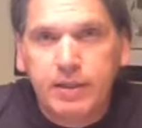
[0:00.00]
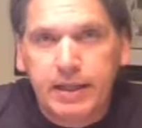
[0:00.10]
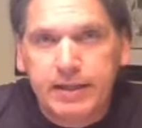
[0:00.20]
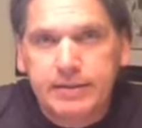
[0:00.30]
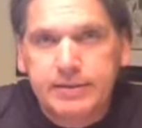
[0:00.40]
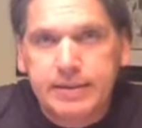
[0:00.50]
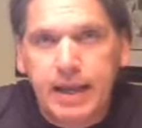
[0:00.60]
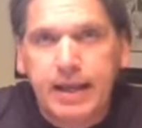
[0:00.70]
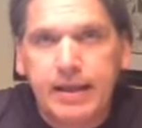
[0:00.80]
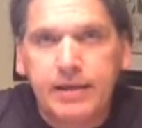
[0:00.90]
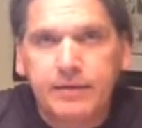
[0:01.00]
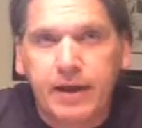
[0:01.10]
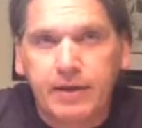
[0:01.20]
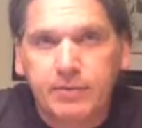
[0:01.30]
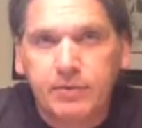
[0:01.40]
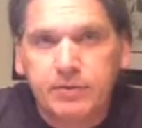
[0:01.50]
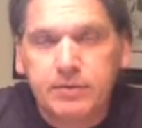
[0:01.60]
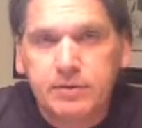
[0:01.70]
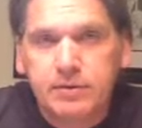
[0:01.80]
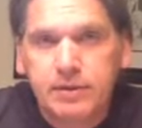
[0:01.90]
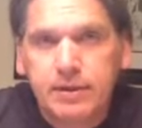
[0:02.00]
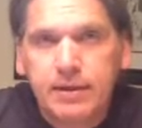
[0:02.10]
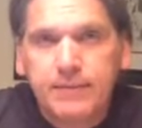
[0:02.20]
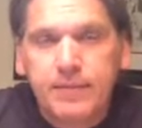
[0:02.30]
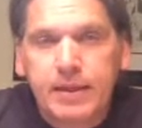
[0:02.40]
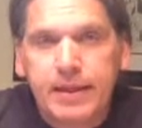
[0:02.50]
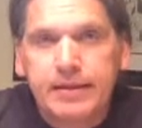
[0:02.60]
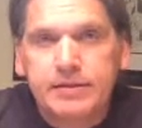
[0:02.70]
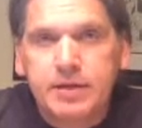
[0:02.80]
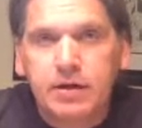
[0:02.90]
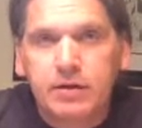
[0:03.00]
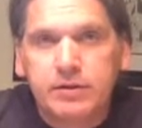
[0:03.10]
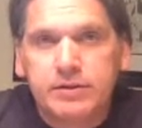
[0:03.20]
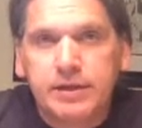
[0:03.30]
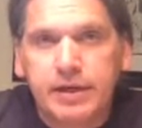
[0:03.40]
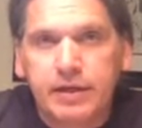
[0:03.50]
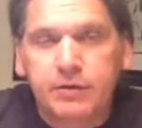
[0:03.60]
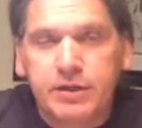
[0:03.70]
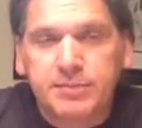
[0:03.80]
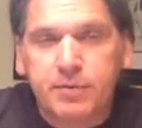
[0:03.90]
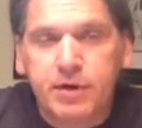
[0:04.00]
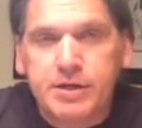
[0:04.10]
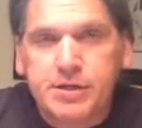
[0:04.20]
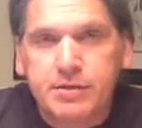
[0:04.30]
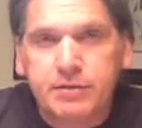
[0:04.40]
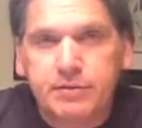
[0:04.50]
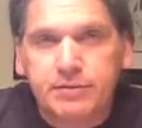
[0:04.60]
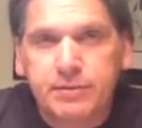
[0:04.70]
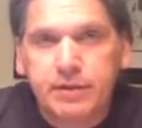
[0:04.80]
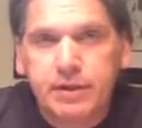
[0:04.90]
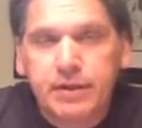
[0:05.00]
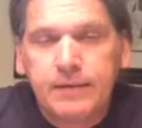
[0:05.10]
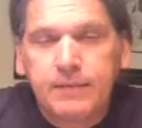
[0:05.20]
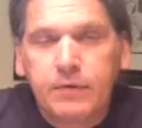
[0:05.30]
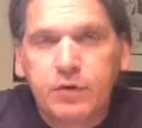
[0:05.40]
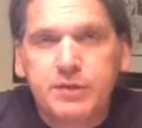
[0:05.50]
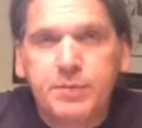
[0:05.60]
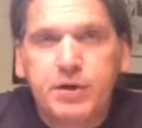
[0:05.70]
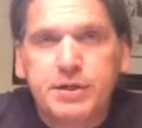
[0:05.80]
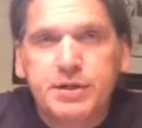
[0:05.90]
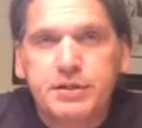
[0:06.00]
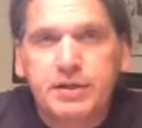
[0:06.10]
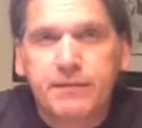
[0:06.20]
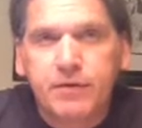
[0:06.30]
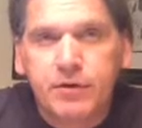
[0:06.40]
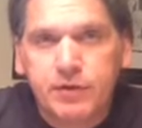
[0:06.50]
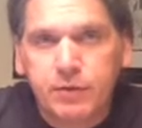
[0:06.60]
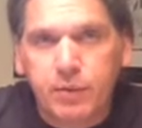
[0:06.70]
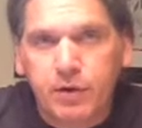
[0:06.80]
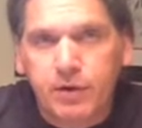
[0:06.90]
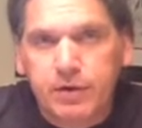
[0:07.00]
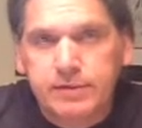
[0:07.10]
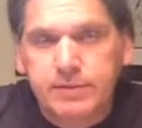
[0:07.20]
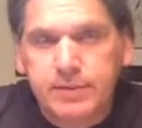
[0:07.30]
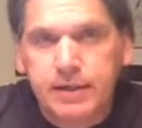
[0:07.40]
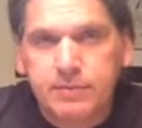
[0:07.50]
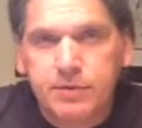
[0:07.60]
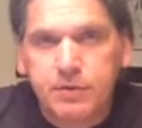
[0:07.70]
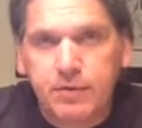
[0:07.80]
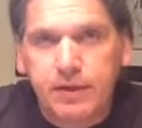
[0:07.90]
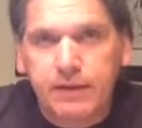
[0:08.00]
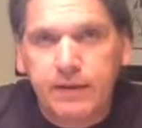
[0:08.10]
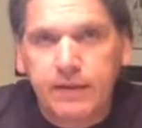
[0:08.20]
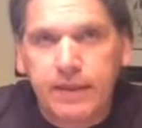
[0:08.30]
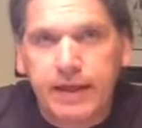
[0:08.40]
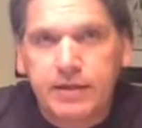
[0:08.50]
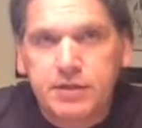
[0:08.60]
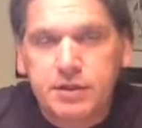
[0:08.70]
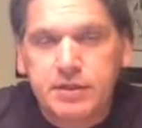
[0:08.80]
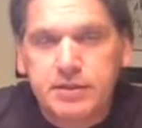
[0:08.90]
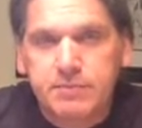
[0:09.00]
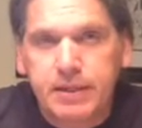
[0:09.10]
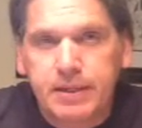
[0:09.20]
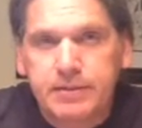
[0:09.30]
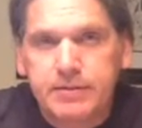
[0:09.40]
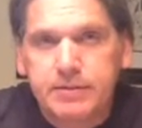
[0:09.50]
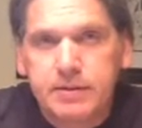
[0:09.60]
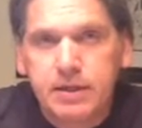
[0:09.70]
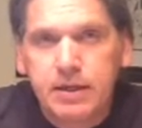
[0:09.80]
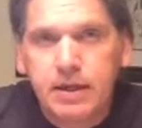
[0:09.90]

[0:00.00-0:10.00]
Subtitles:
plants and of animals is called cellular respiration. Respiration is a confusing word because sometimes you think that that just means